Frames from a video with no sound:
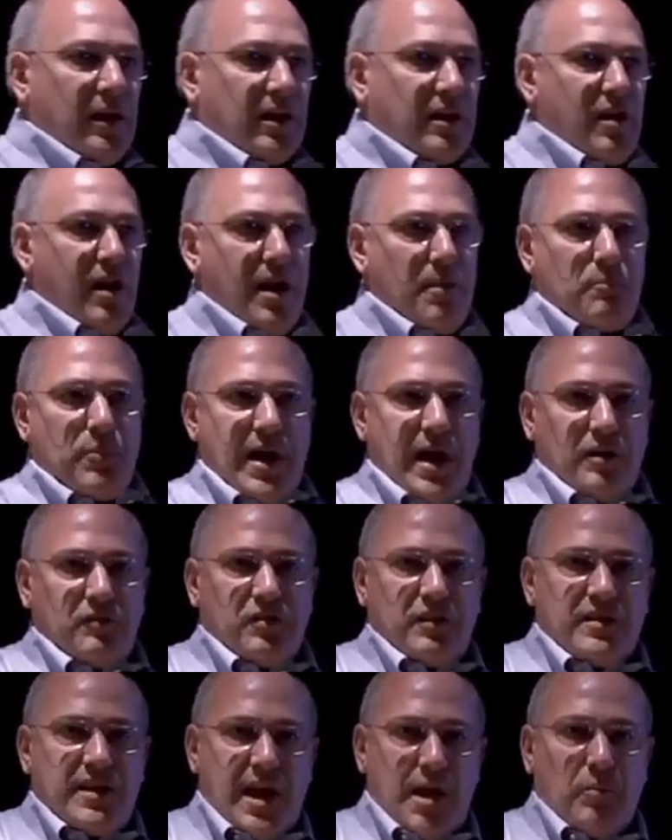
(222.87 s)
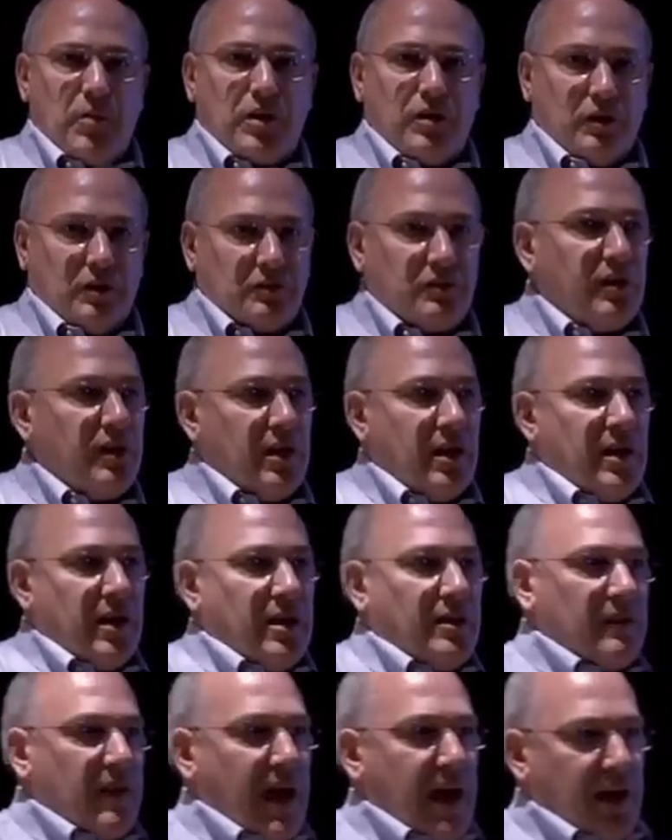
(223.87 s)
compounds and chemicals
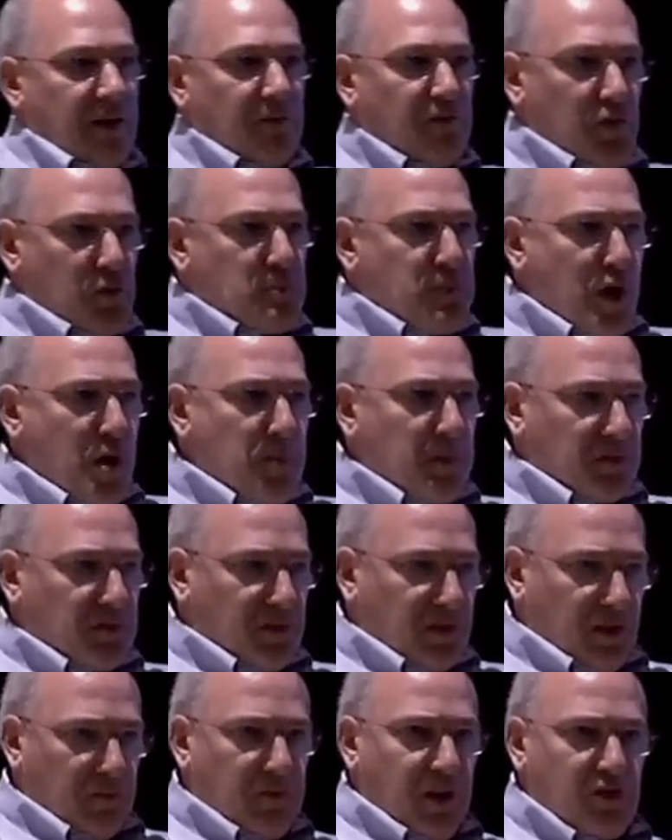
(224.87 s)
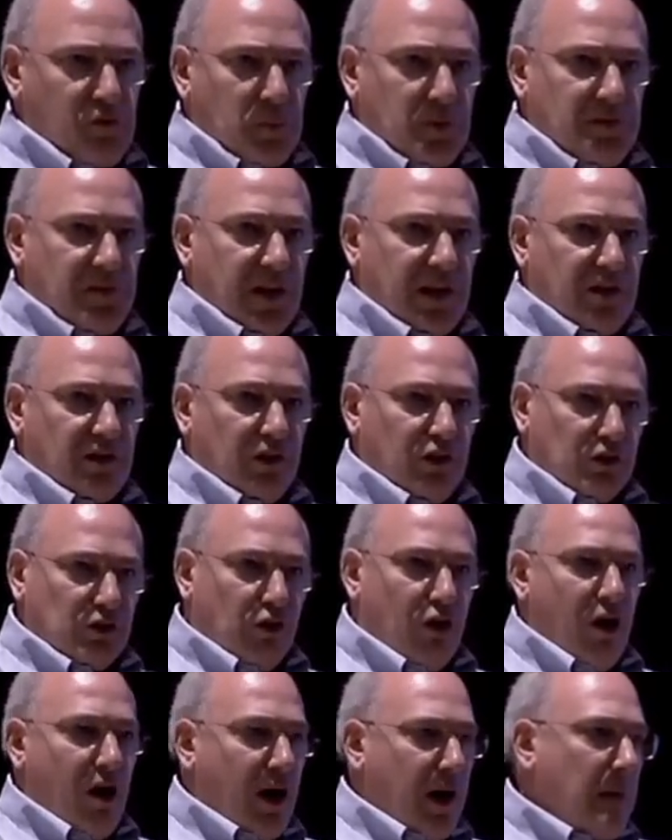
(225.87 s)
that, for purposes of this particular
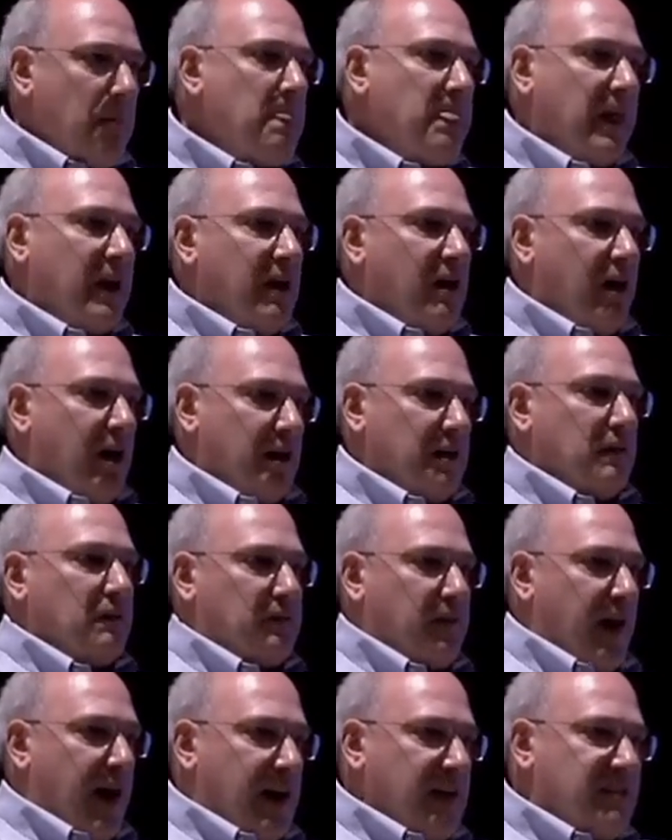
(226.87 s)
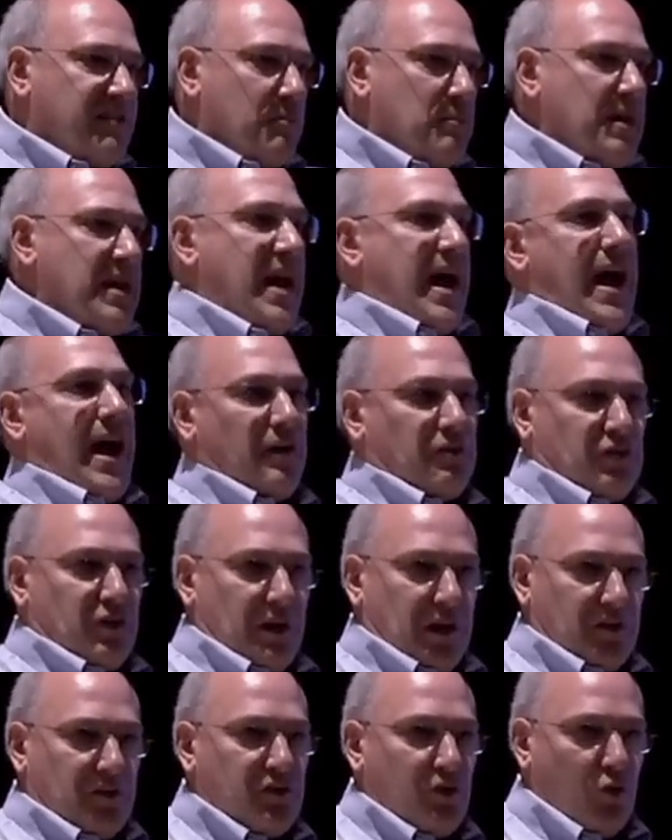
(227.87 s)
law, are defined to be
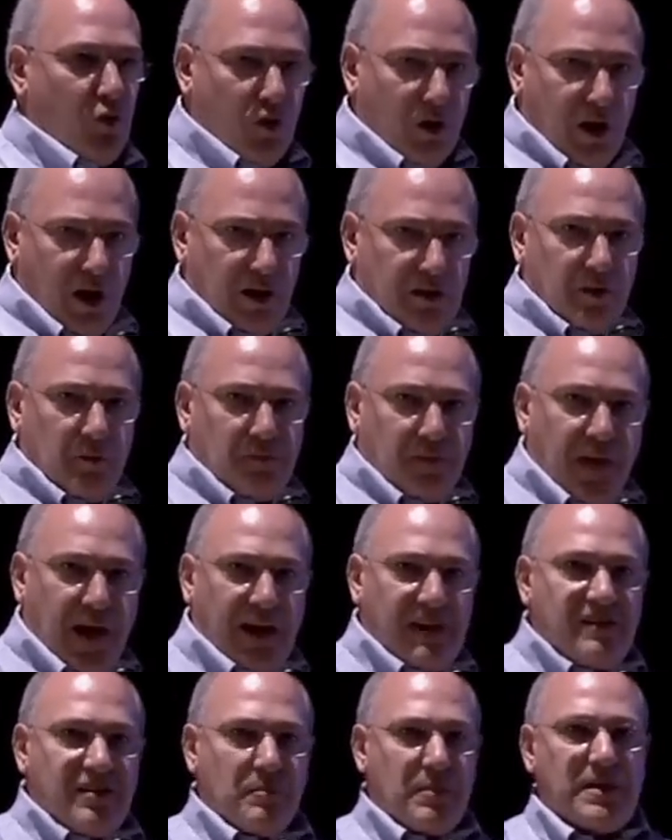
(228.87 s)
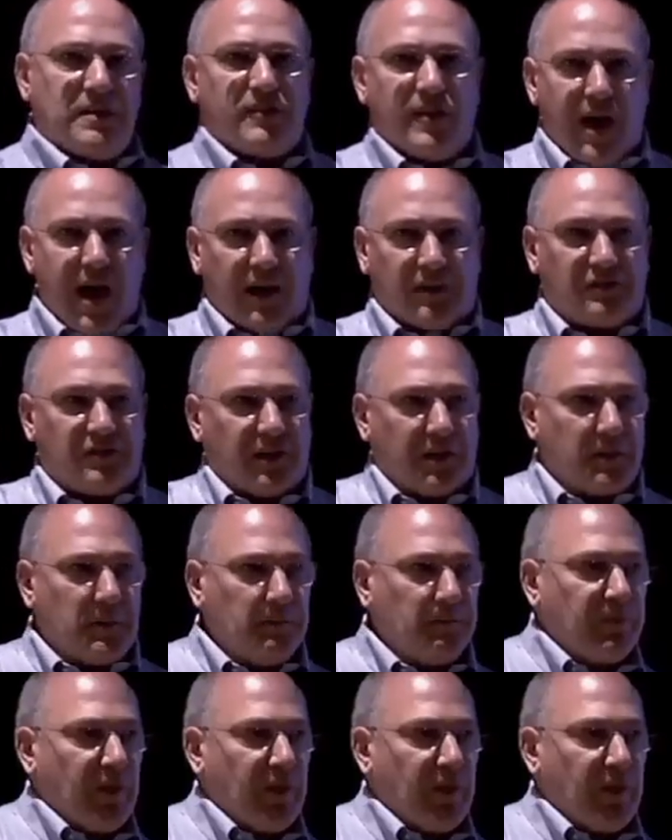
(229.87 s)
hazardous or are defined to be toxic.